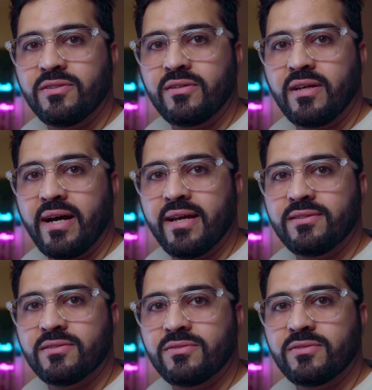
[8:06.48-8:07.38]
your
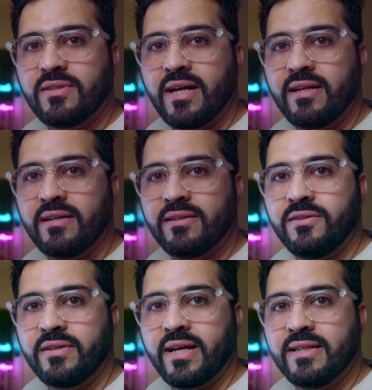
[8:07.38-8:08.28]
ISO so that
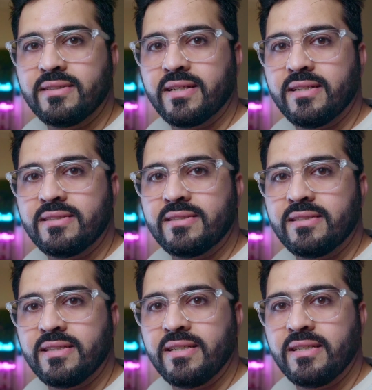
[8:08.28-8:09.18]
you guys can
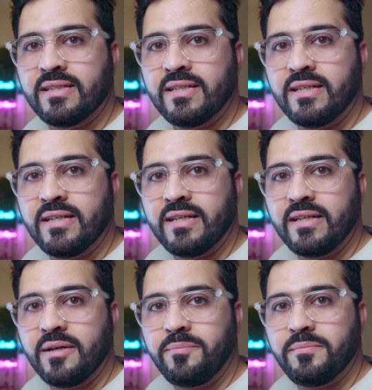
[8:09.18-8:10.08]
see.
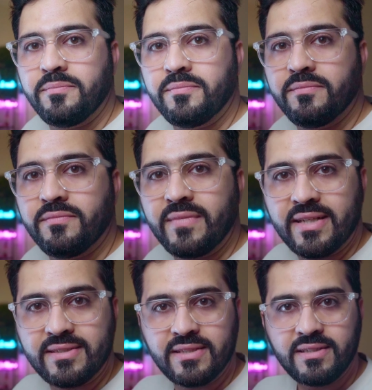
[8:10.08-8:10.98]
Yep,
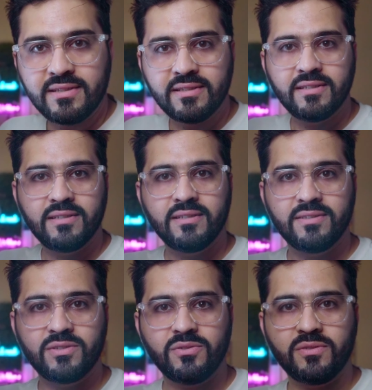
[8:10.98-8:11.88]
that's it.
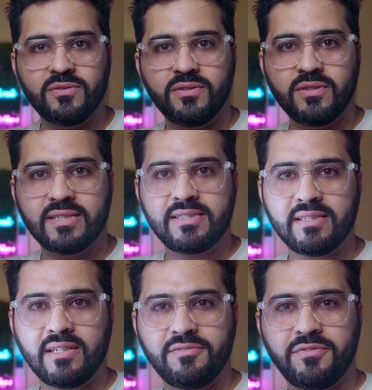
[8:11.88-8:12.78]
So you can see
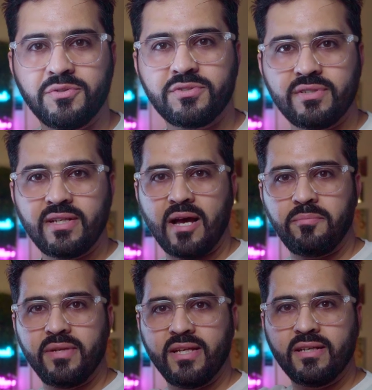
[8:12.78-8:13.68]
the diffusion
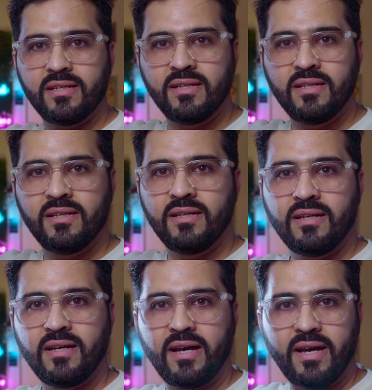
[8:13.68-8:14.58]
happening,
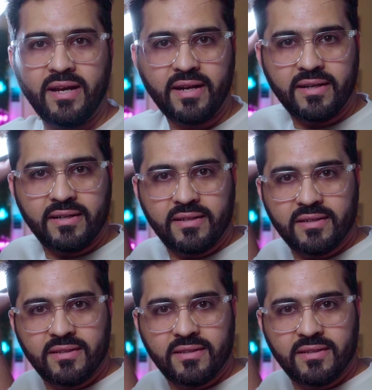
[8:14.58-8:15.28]
and